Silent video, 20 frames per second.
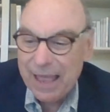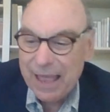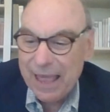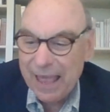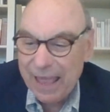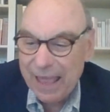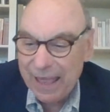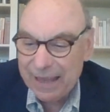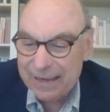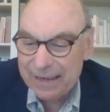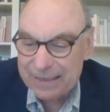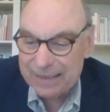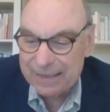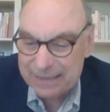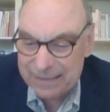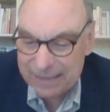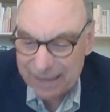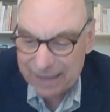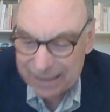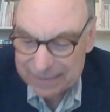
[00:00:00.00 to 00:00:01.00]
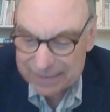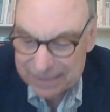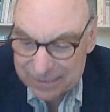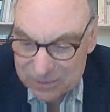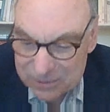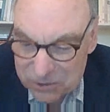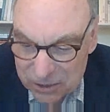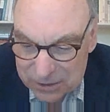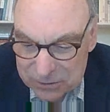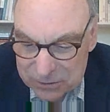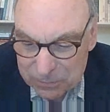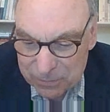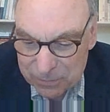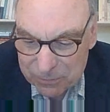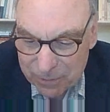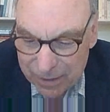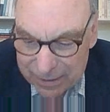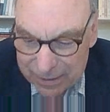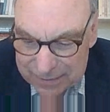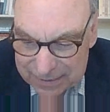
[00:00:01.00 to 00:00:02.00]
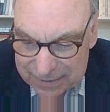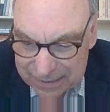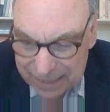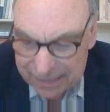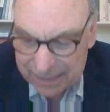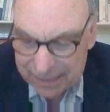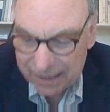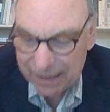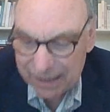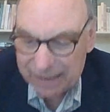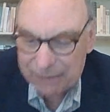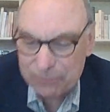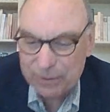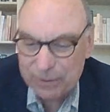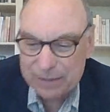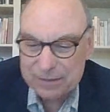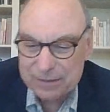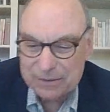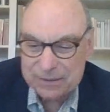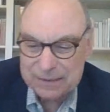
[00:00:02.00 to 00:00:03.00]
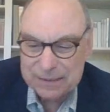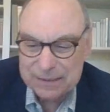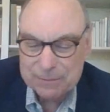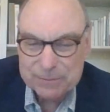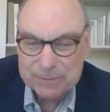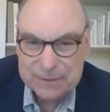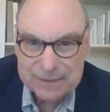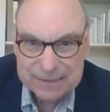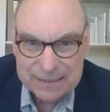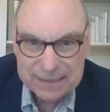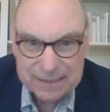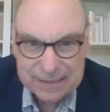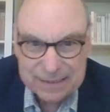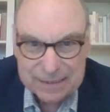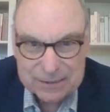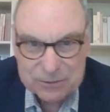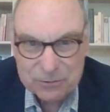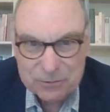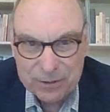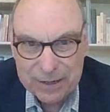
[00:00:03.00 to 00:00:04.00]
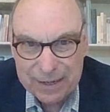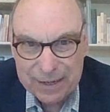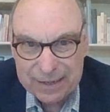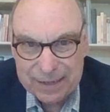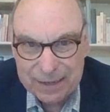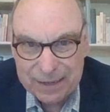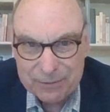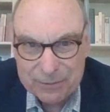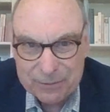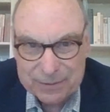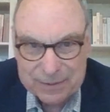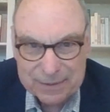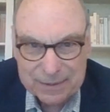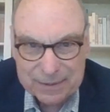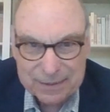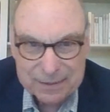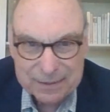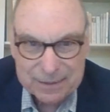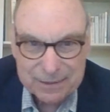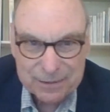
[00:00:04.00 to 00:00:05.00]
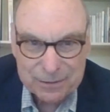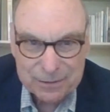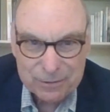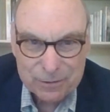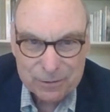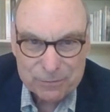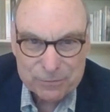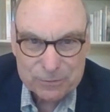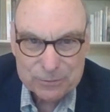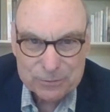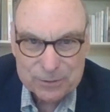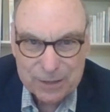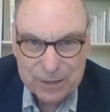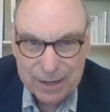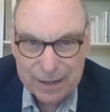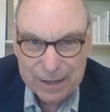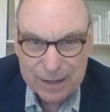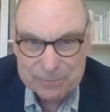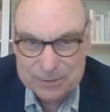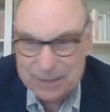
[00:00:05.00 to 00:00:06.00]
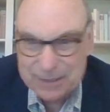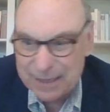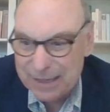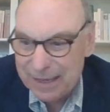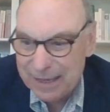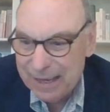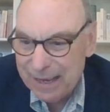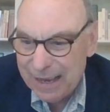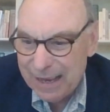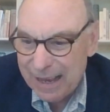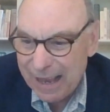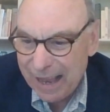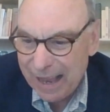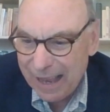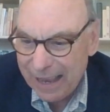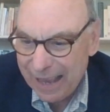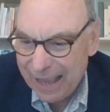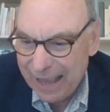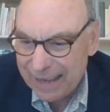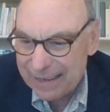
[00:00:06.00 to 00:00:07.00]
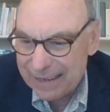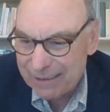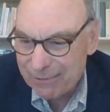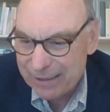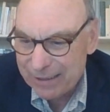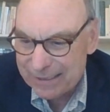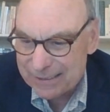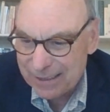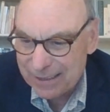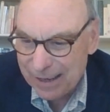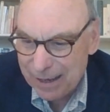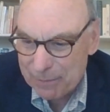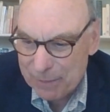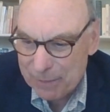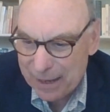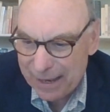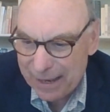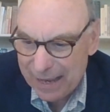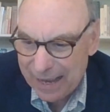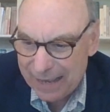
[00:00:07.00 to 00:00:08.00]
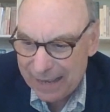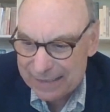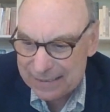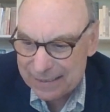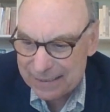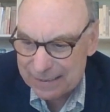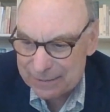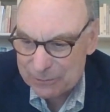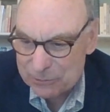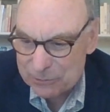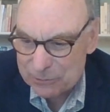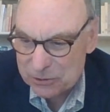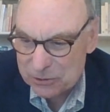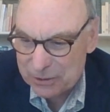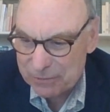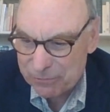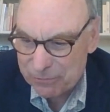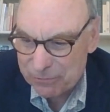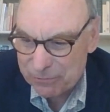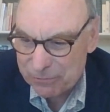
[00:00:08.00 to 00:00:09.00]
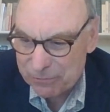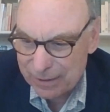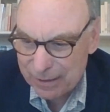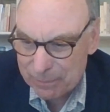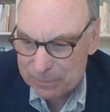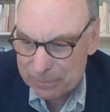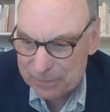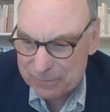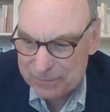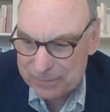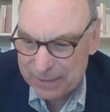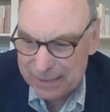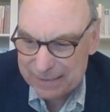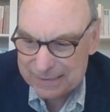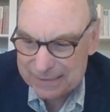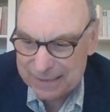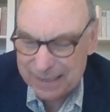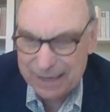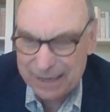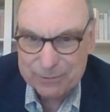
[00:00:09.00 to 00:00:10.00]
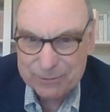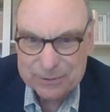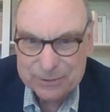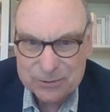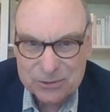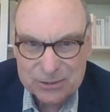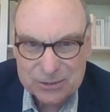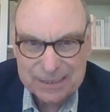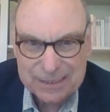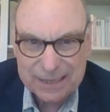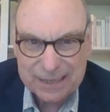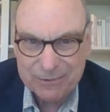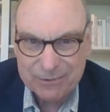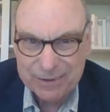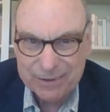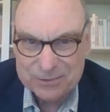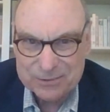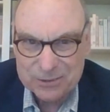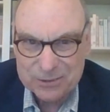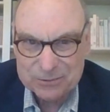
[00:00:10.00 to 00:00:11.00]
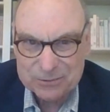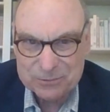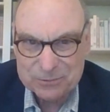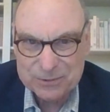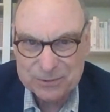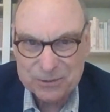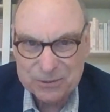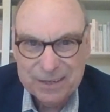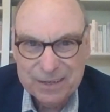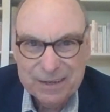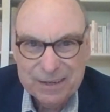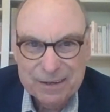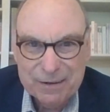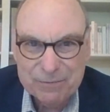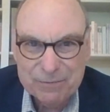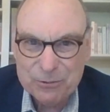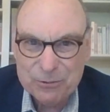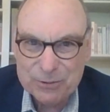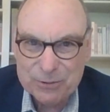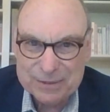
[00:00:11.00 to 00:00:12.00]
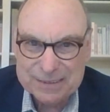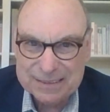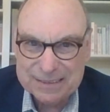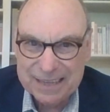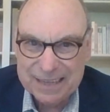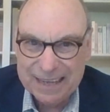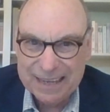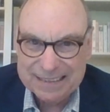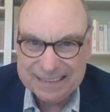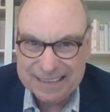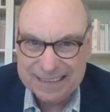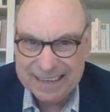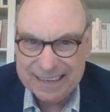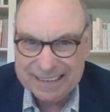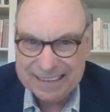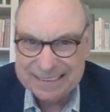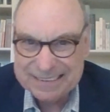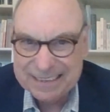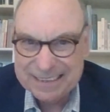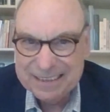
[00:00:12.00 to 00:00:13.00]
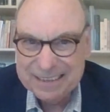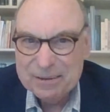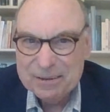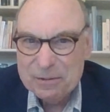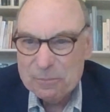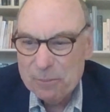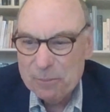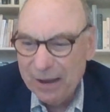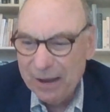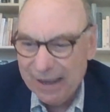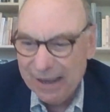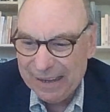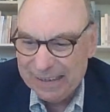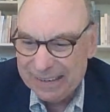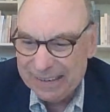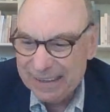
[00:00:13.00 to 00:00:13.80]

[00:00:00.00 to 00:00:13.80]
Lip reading: And indeed, I did just what Ron said. I went to Simpsons in the Strand. I went to the theater a few times. I had a great time. I had the illusion for a couple of days that I was just like Ron Jones, which of course is not the case.